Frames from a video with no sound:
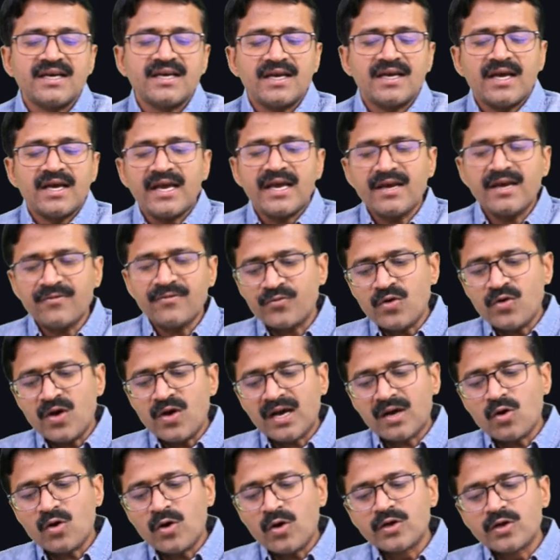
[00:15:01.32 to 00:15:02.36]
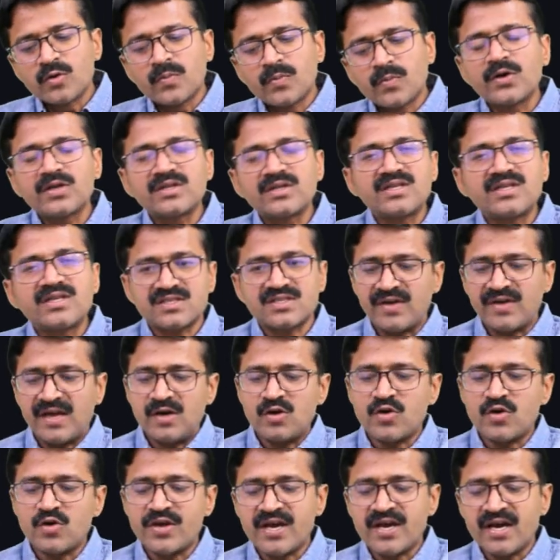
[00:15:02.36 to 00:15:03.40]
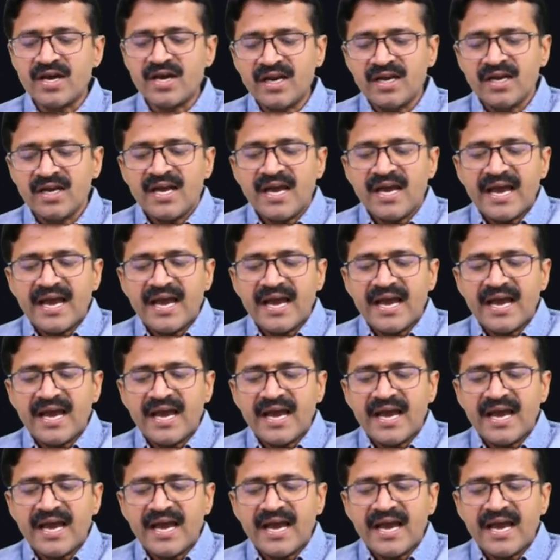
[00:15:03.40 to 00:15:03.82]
if you are going to put this value here,